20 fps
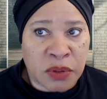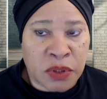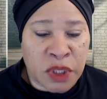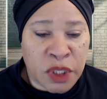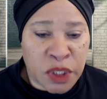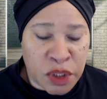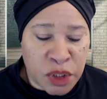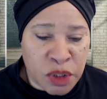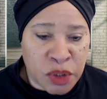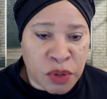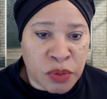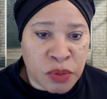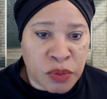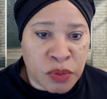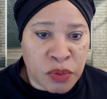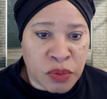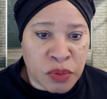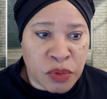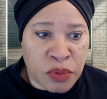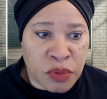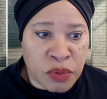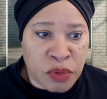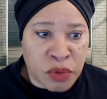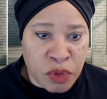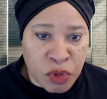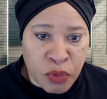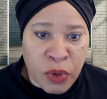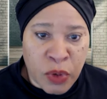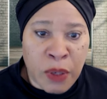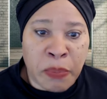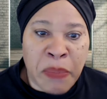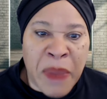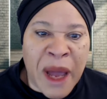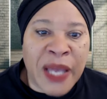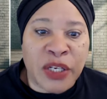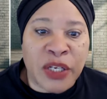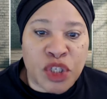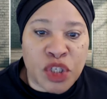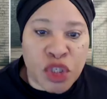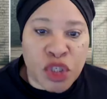did you do it
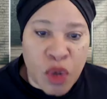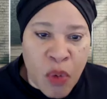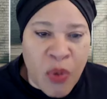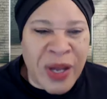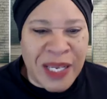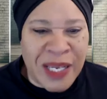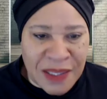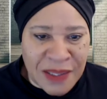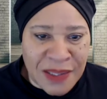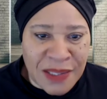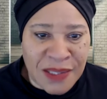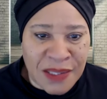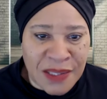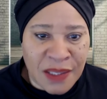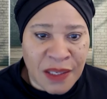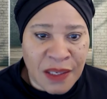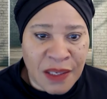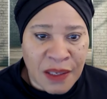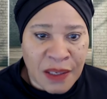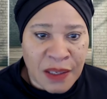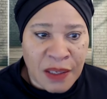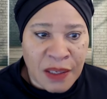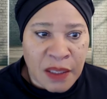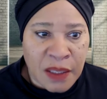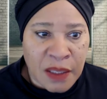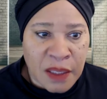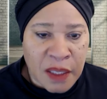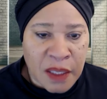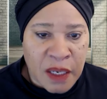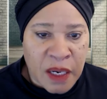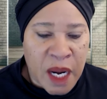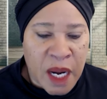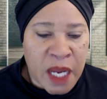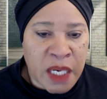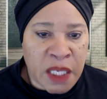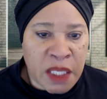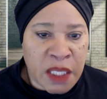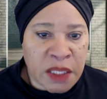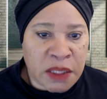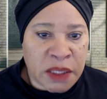by choice
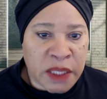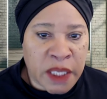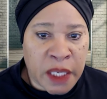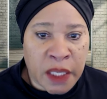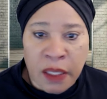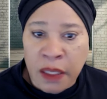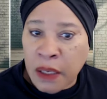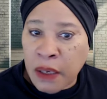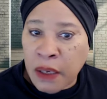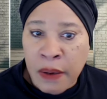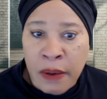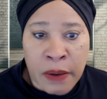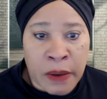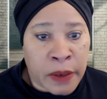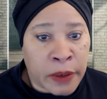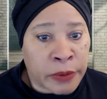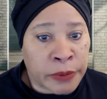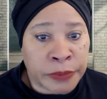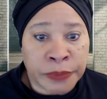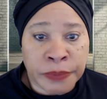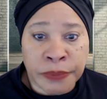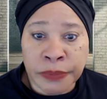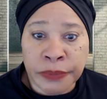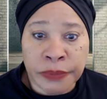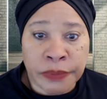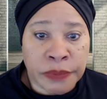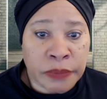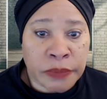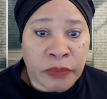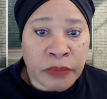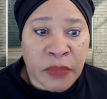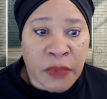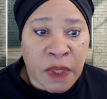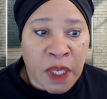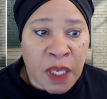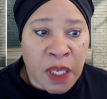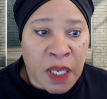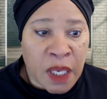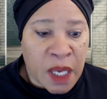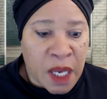and he said no
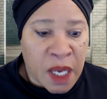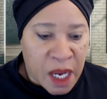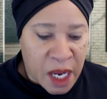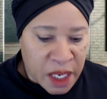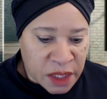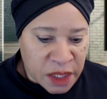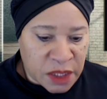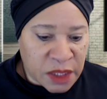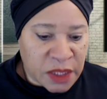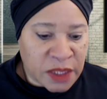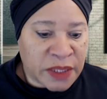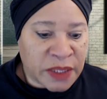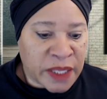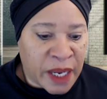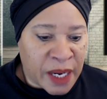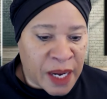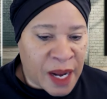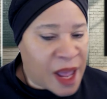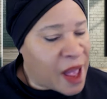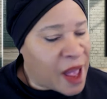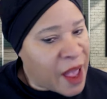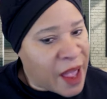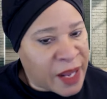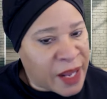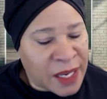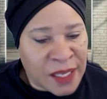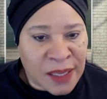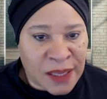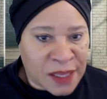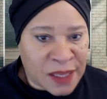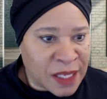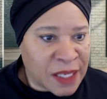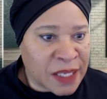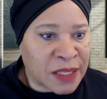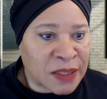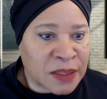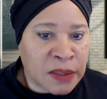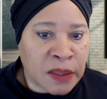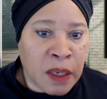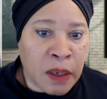and she said i didn't
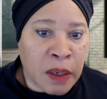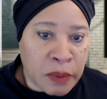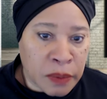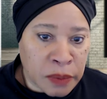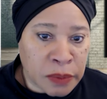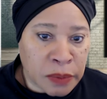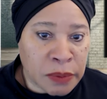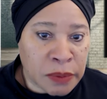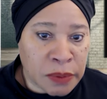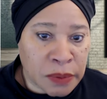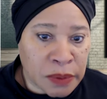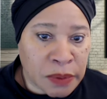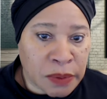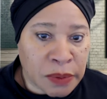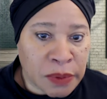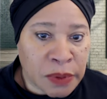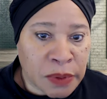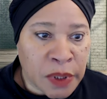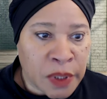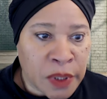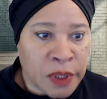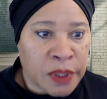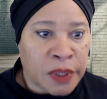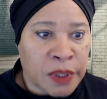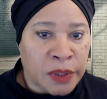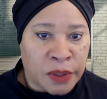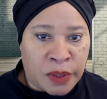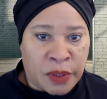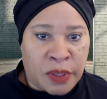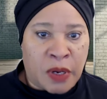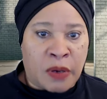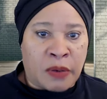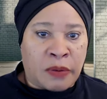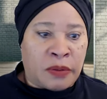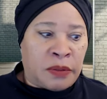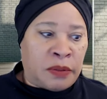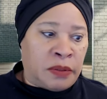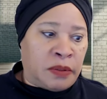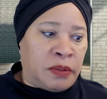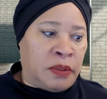think so you
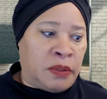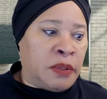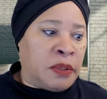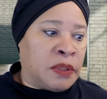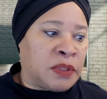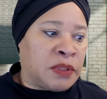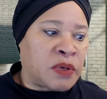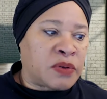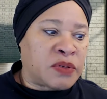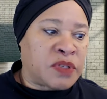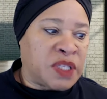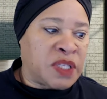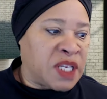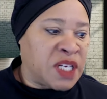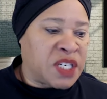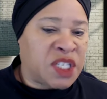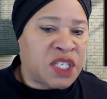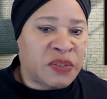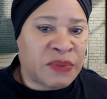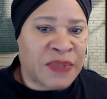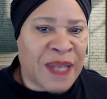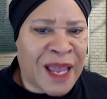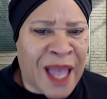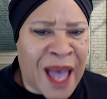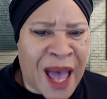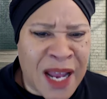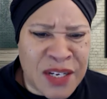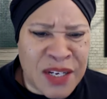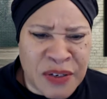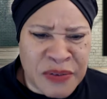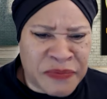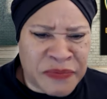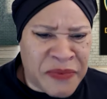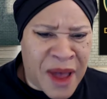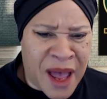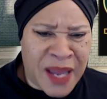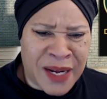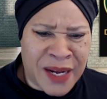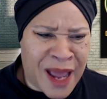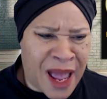know oh. so then she was like how'd you
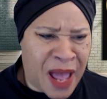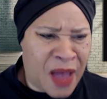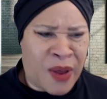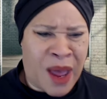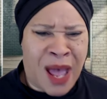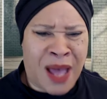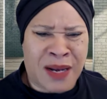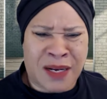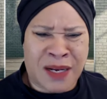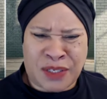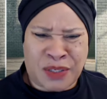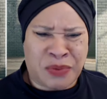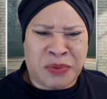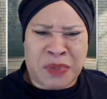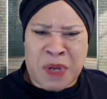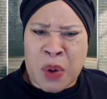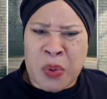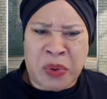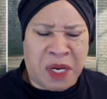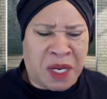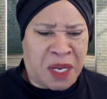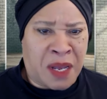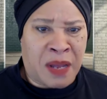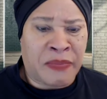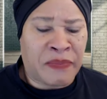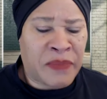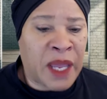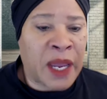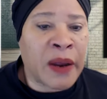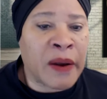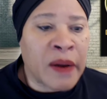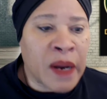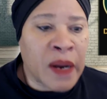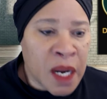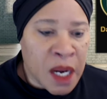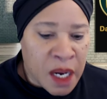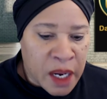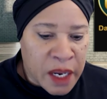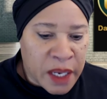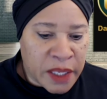find out how did you know to come there
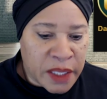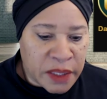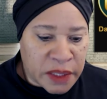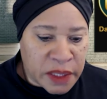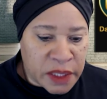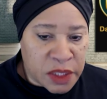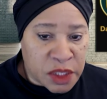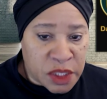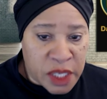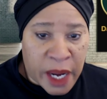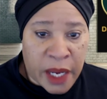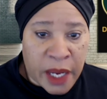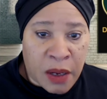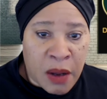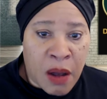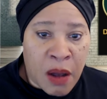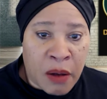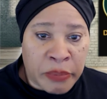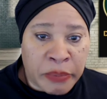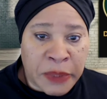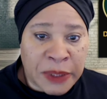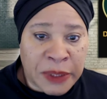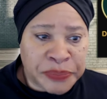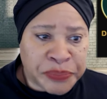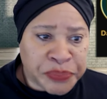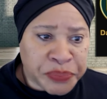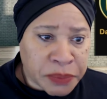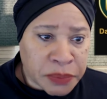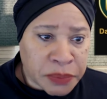and he said jake called me